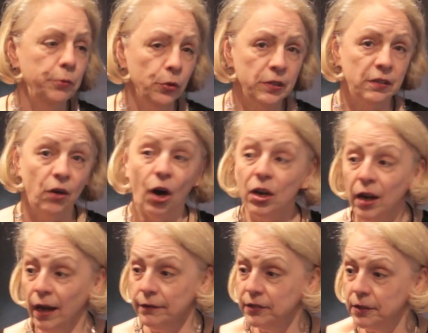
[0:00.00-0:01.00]
Bjornson
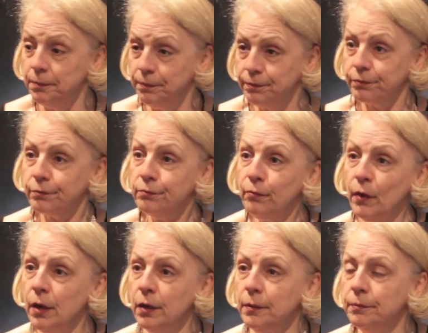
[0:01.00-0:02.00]
archives.
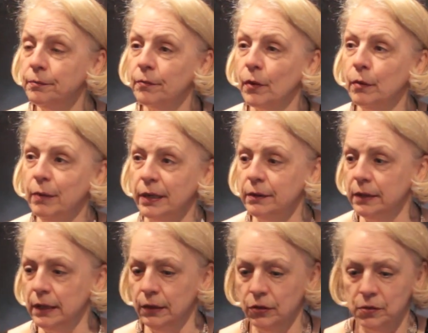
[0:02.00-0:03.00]
Michael
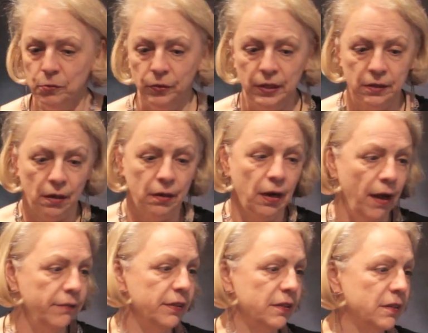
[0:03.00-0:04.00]
Lee, who's Maria's
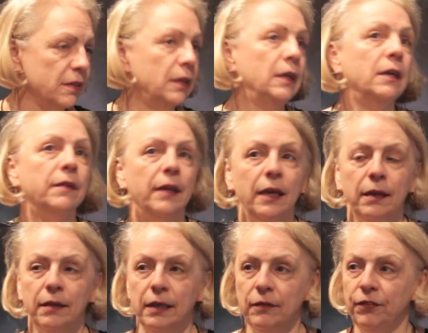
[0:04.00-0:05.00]
archivist,
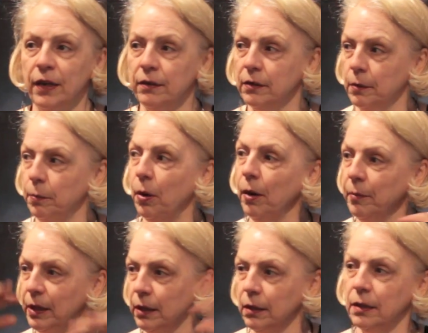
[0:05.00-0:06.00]
they found an
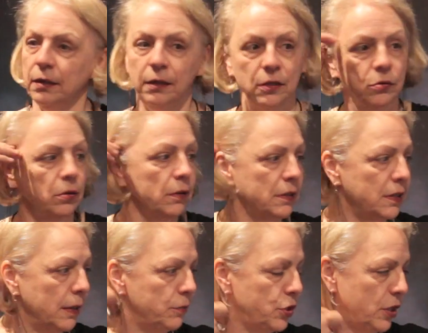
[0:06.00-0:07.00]
apartment in London that's sort of the
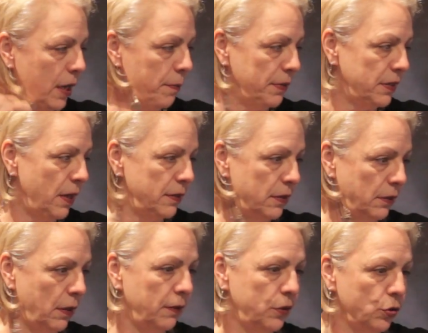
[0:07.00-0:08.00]
same shape and size
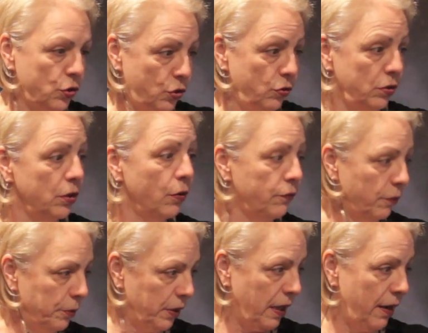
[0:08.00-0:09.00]
as her studio from
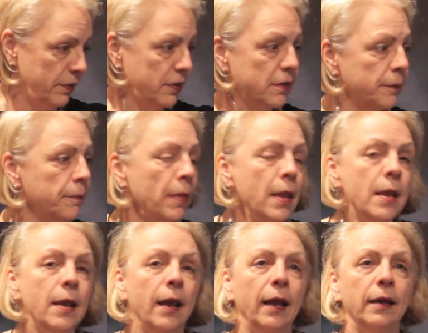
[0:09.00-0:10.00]
her house.
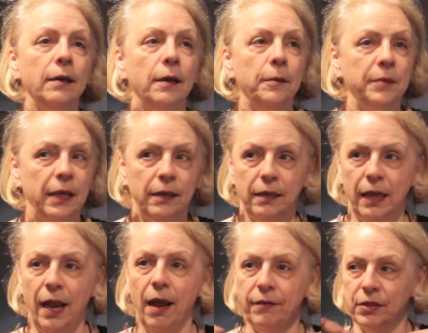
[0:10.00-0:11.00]
And they
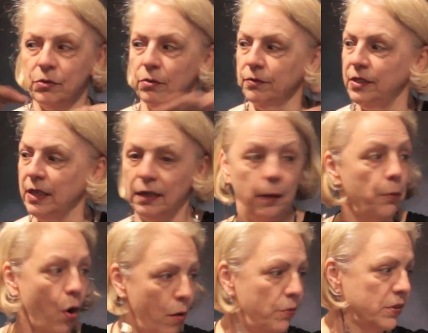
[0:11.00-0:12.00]
have it sort of set up
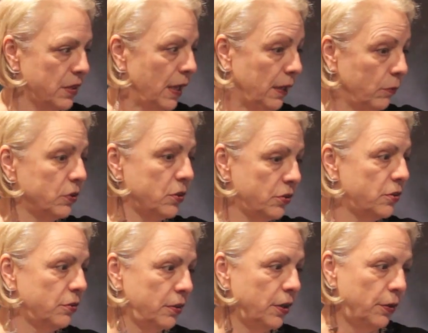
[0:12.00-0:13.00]
almost like it was her
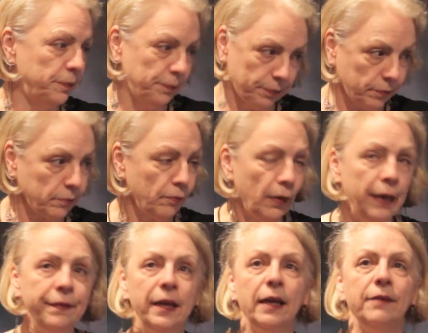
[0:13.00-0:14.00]
studio.
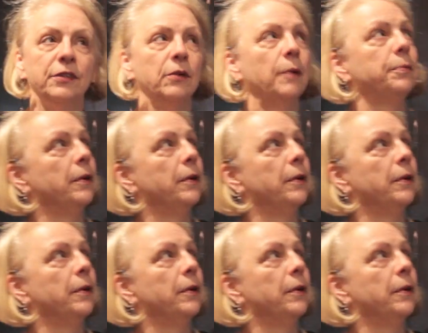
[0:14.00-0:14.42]
And they have, so up